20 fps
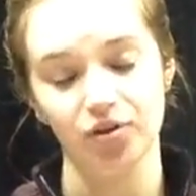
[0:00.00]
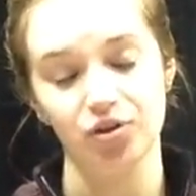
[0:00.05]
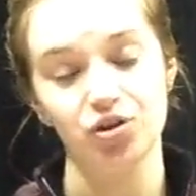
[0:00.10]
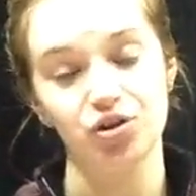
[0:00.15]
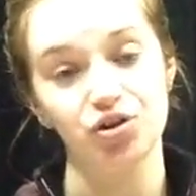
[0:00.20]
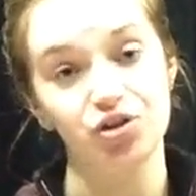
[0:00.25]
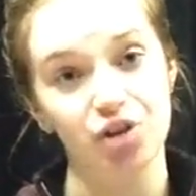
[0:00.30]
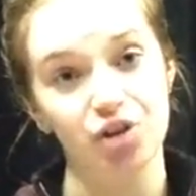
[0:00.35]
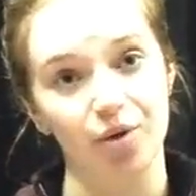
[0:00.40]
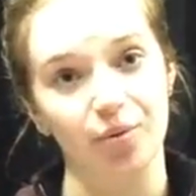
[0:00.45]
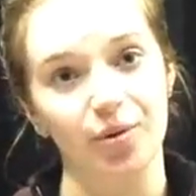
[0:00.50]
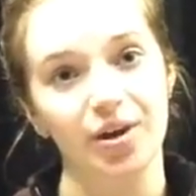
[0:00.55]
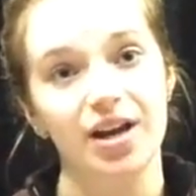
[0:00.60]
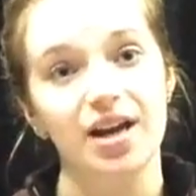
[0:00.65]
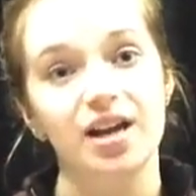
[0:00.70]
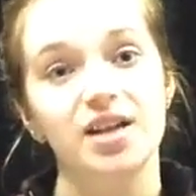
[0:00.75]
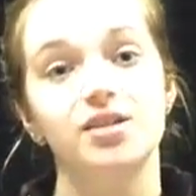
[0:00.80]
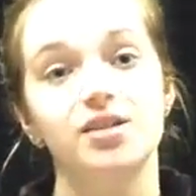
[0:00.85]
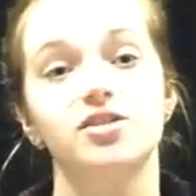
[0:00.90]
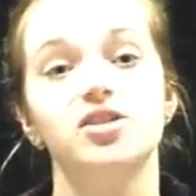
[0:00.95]
So,
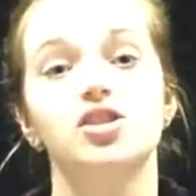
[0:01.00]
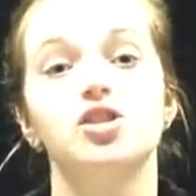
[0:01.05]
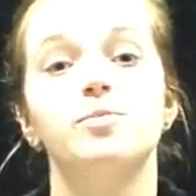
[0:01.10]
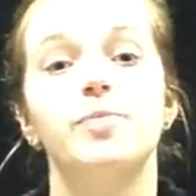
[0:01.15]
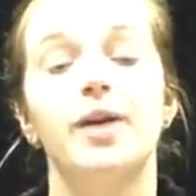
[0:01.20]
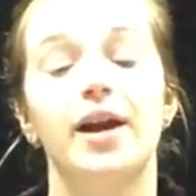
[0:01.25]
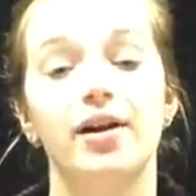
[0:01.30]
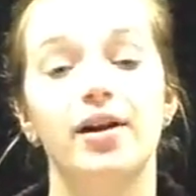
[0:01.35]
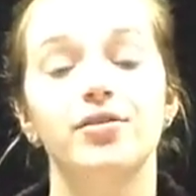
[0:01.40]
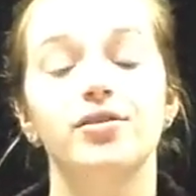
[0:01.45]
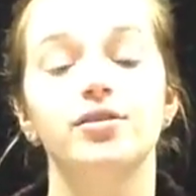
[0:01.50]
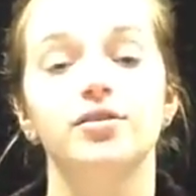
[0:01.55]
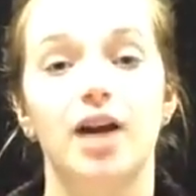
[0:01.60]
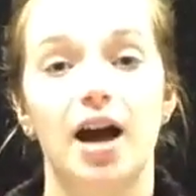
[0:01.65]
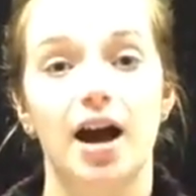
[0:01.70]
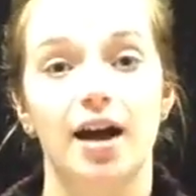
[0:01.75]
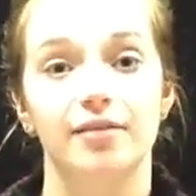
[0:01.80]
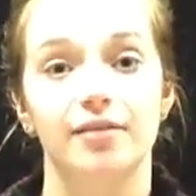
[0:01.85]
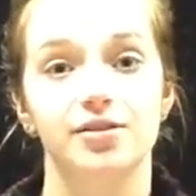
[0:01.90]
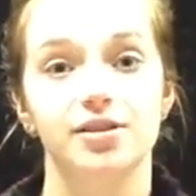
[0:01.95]
to spare the
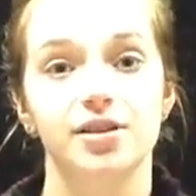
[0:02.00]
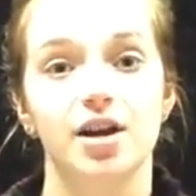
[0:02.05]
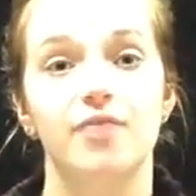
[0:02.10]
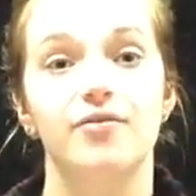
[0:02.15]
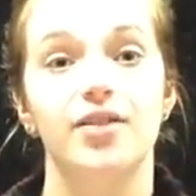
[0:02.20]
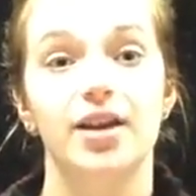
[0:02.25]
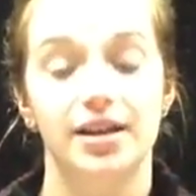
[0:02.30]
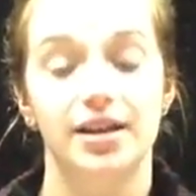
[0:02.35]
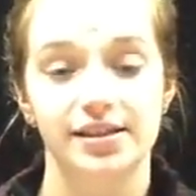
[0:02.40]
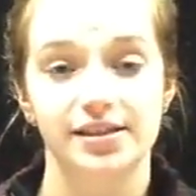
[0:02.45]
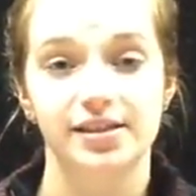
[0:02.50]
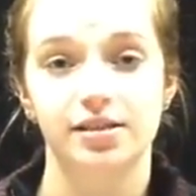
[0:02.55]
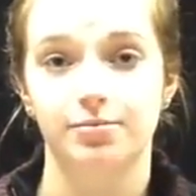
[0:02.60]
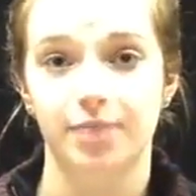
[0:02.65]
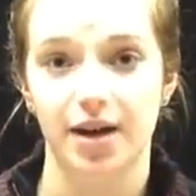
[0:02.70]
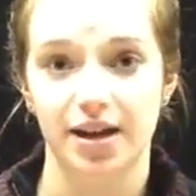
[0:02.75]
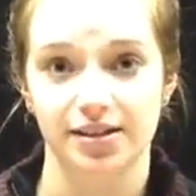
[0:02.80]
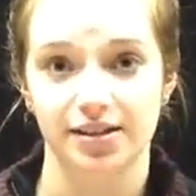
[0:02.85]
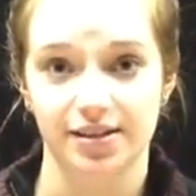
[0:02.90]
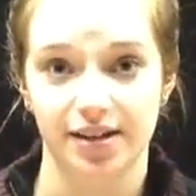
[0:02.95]
lives of innocent
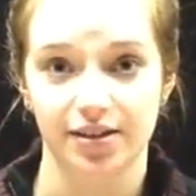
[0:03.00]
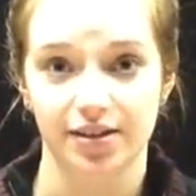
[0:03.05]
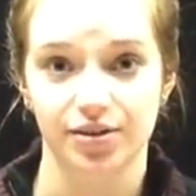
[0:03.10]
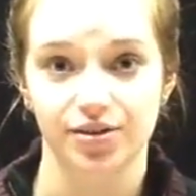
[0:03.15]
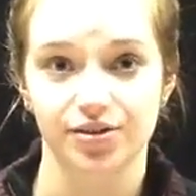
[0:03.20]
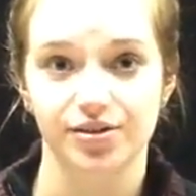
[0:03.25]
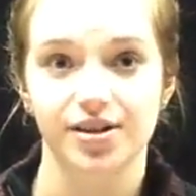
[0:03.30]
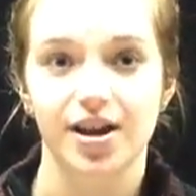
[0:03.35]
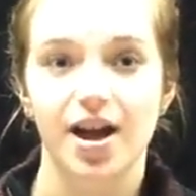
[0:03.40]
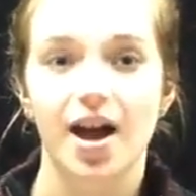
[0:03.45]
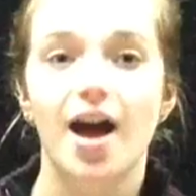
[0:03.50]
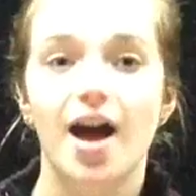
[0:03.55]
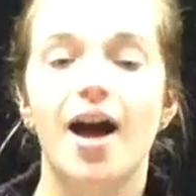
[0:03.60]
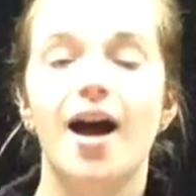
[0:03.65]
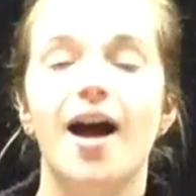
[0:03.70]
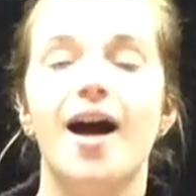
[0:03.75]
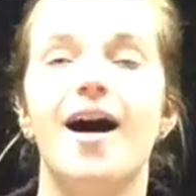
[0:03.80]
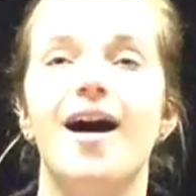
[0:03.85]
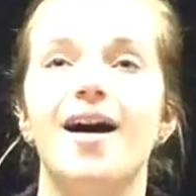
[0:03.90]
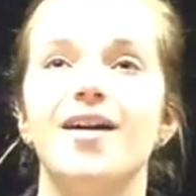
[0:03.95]
bystanders,
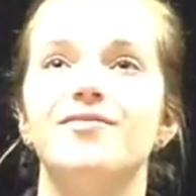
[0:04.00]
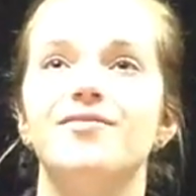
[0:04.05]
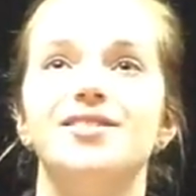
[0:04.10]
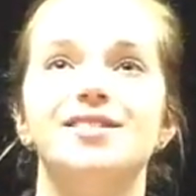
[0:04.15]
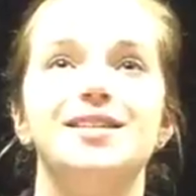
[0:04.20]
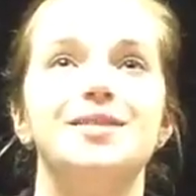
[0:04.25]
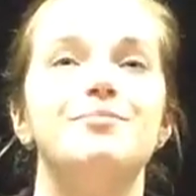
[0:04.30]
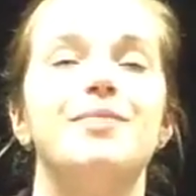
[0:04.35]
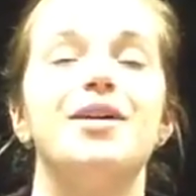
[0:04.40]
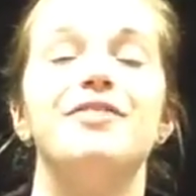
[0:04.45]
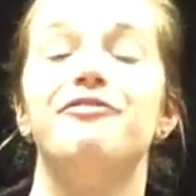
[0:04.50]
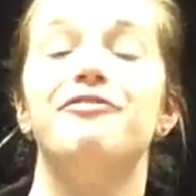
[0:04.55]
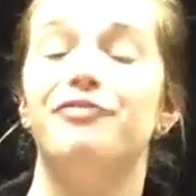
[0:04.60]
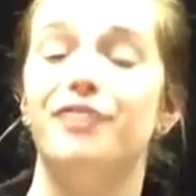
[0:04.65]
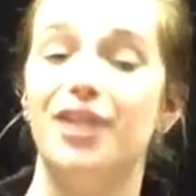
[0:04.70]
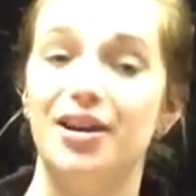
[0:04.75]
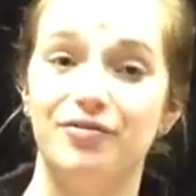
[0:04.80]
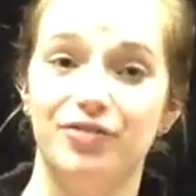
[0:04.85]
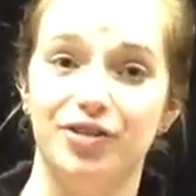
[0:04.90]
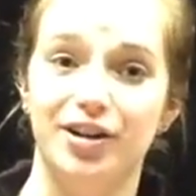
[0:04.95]
I visit my
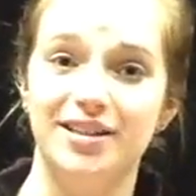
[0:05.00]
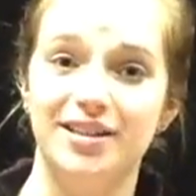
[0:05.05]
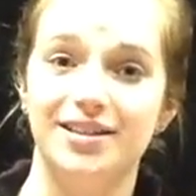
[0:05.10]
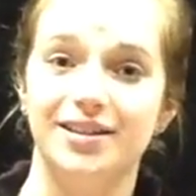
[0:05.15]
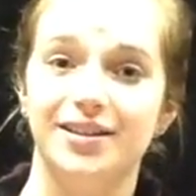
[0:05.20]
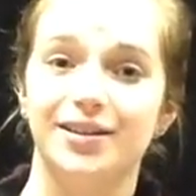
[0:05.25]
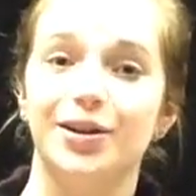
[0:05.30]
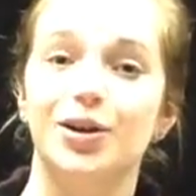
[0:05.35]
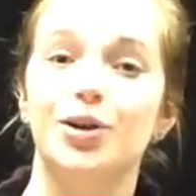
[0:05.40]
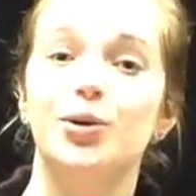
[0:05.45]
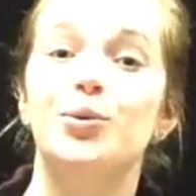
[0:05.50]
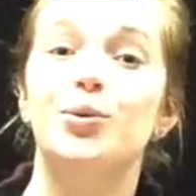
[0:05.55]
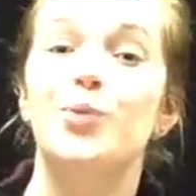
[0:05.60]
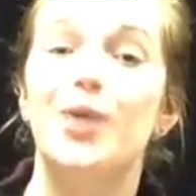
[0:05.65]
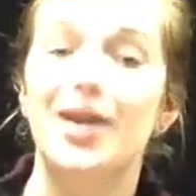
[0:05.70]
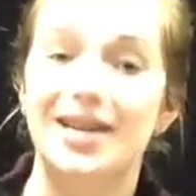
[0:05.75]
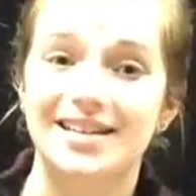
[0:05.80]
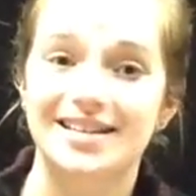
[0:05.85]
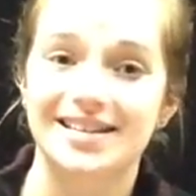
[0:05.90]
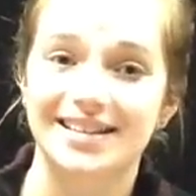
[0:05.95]
favorite,
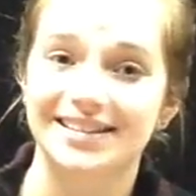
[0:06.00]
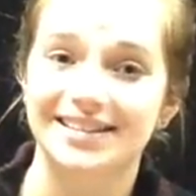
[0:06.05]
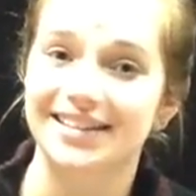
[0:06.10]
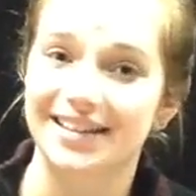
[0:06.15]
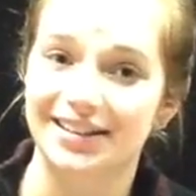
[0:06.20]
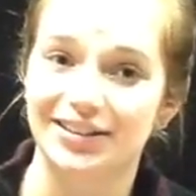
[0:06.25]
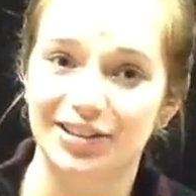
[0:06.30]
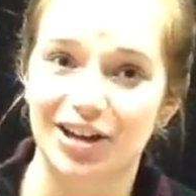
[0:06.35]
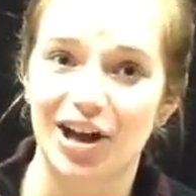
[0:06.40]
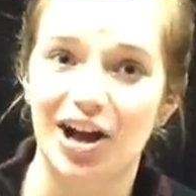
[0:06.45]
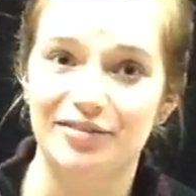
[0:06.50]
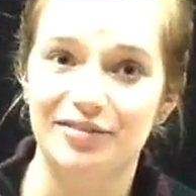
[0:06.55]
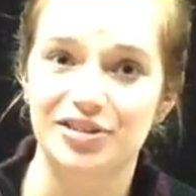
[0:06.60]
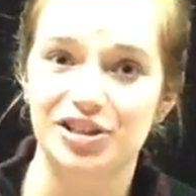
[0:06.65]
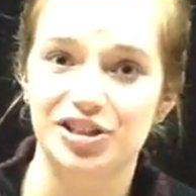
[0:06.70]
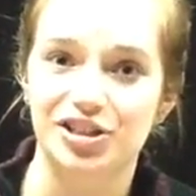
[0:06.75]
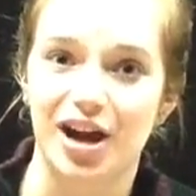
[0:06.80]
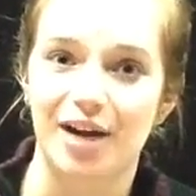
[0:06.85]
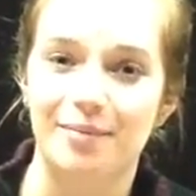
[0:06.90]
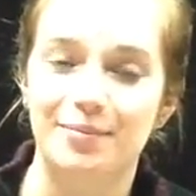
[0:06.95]
quaint little coffee
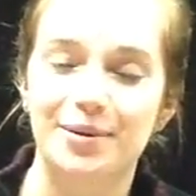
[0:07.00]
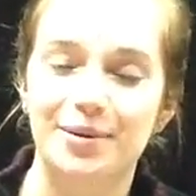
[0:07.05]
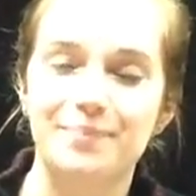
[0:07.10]
shop,